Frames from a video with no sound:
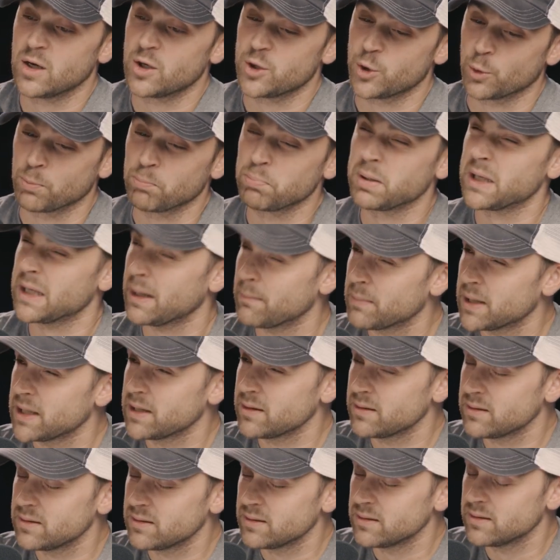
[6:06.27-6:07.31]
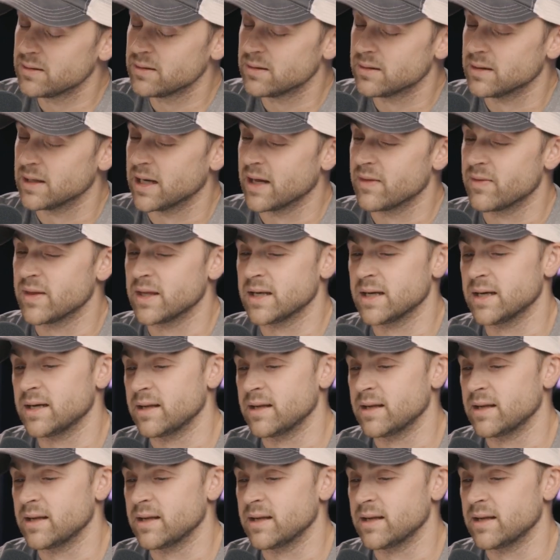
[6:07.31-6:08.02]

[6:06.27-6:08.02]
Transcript: your plumbing, and then